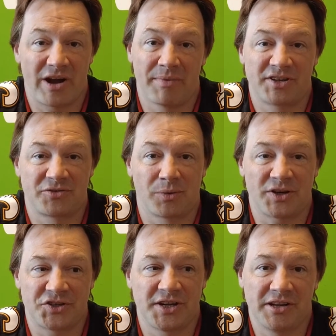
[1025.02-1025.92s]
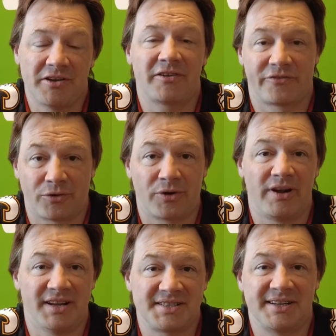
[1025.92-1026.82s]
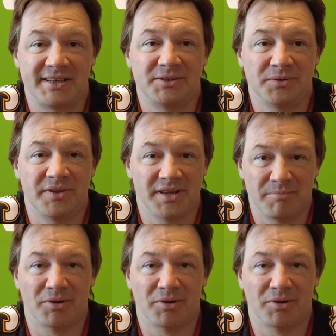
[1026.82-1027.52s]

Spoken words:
very much for watching, for listening to the